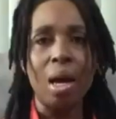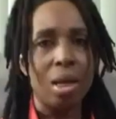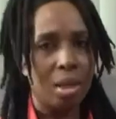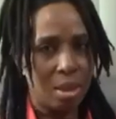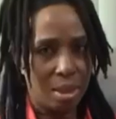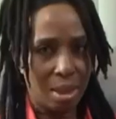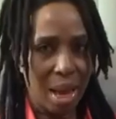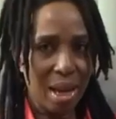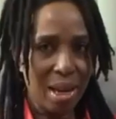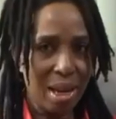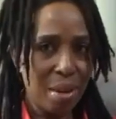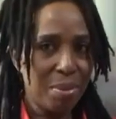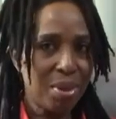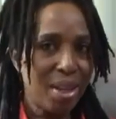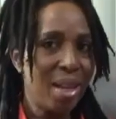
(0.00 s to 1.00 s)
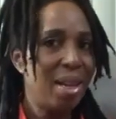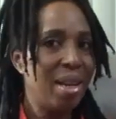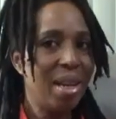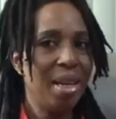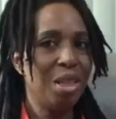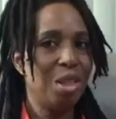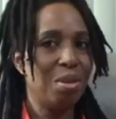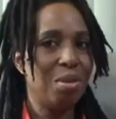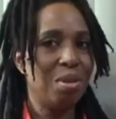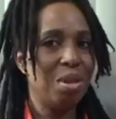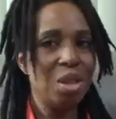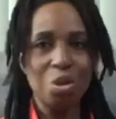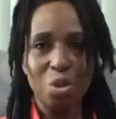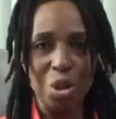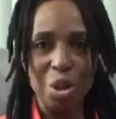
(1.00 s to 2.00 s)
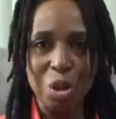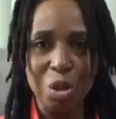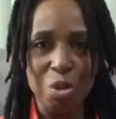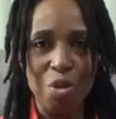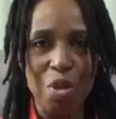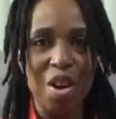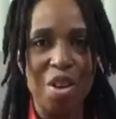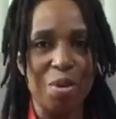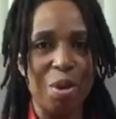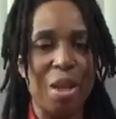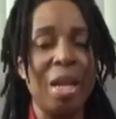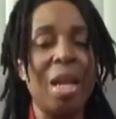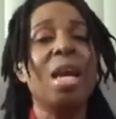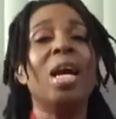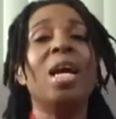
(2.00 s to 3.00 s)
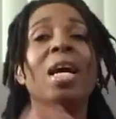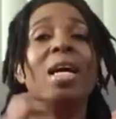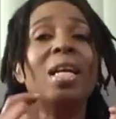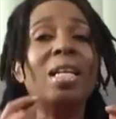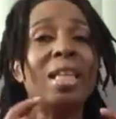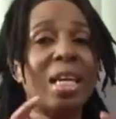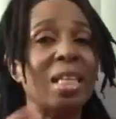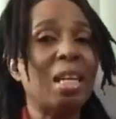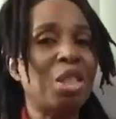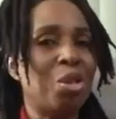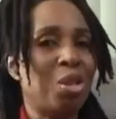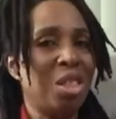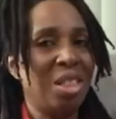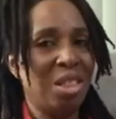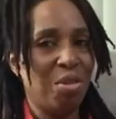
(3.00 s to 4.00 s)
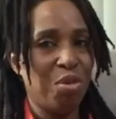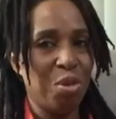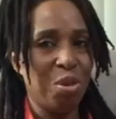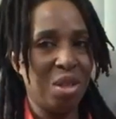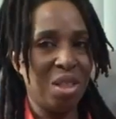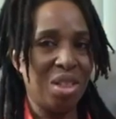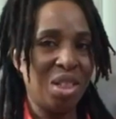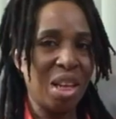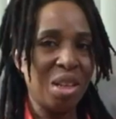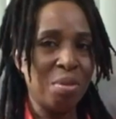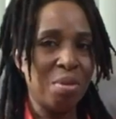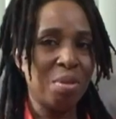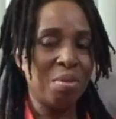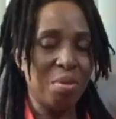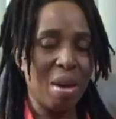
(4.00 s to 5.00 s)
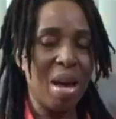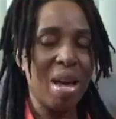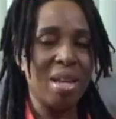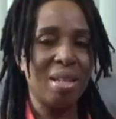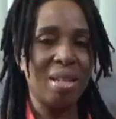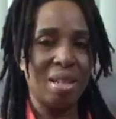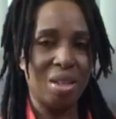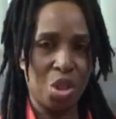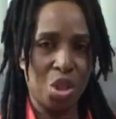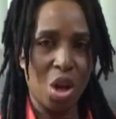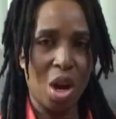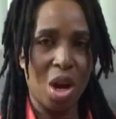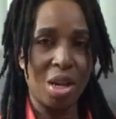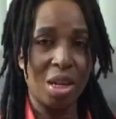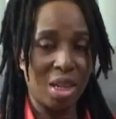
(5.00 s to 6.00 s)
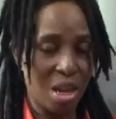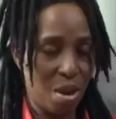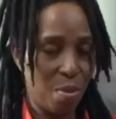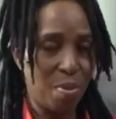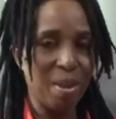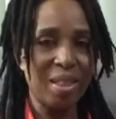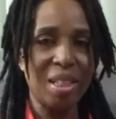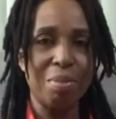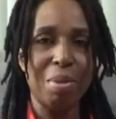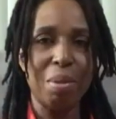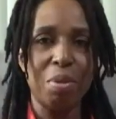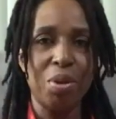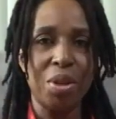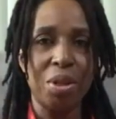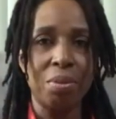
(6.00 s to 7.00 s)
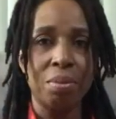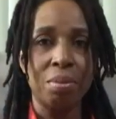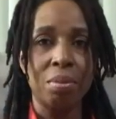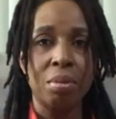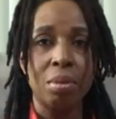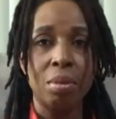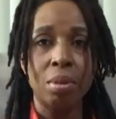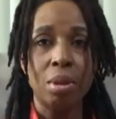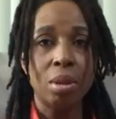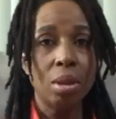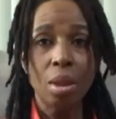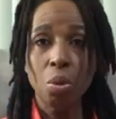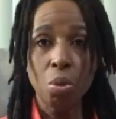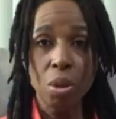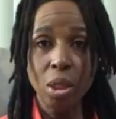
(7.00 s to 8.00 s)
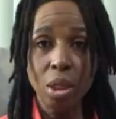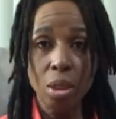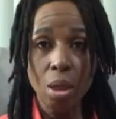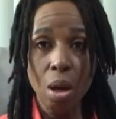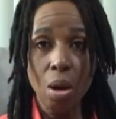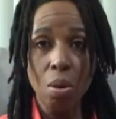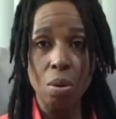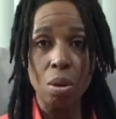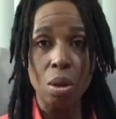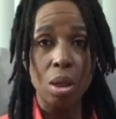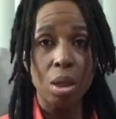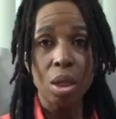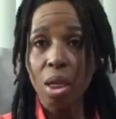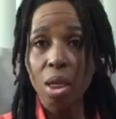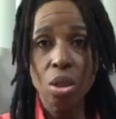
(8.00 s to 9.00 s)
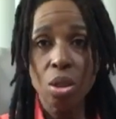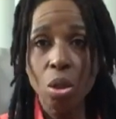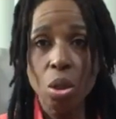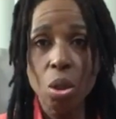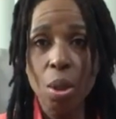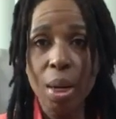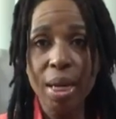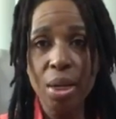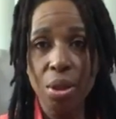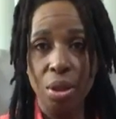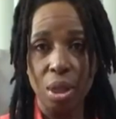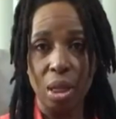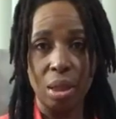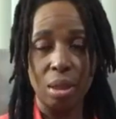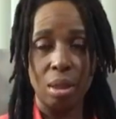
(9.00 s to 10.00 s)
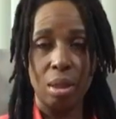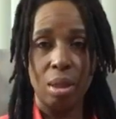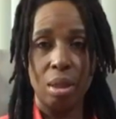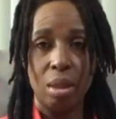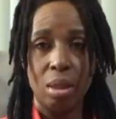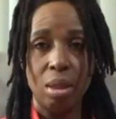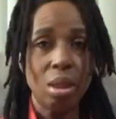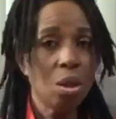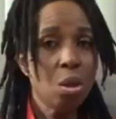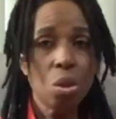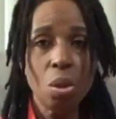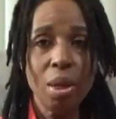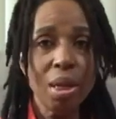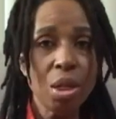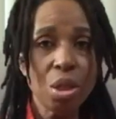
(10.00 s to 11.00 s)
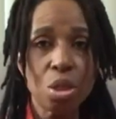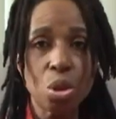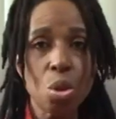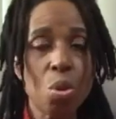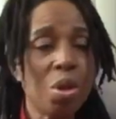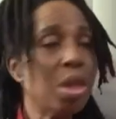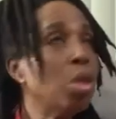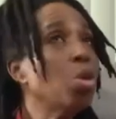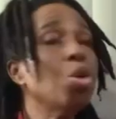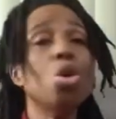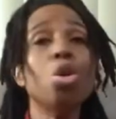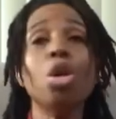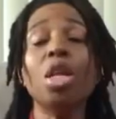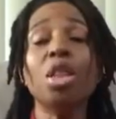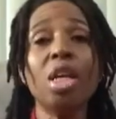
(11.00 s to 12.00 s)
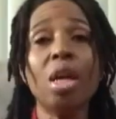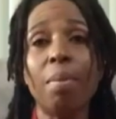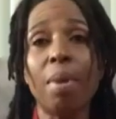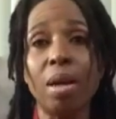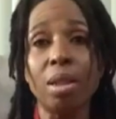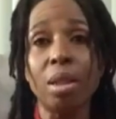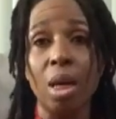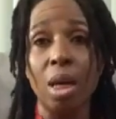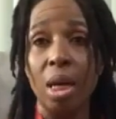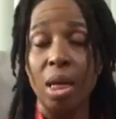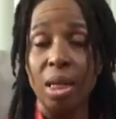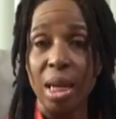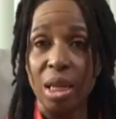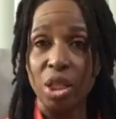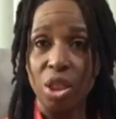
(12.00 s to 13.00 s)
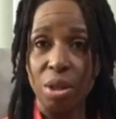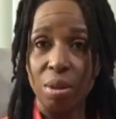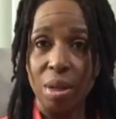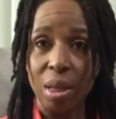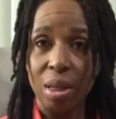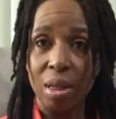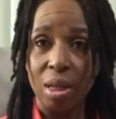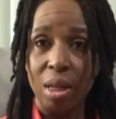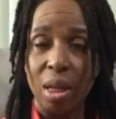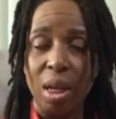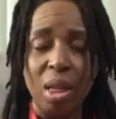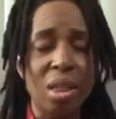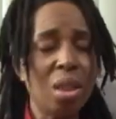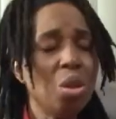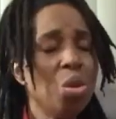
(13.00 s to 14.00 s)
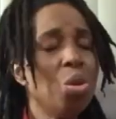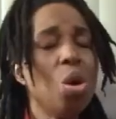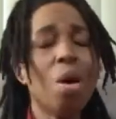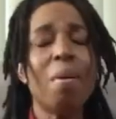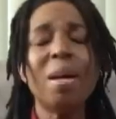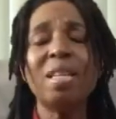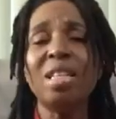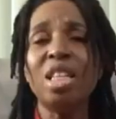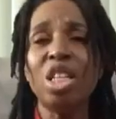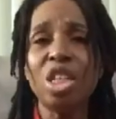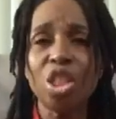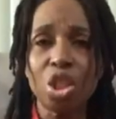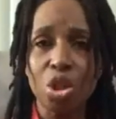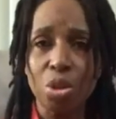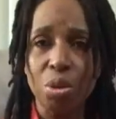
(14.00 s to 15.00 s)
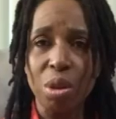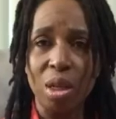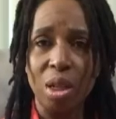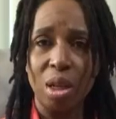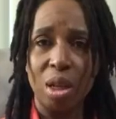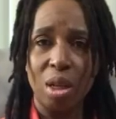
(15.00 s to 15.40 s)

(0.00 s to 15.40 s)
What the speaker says: sadly I'm saying late, this was not too far away, that I just interviewed this gentleman, a star, now blessed memory. They wouldn't know. Kids don't know anything. They don't know any story. They don't know nothing about Nigeria. They don't know about the history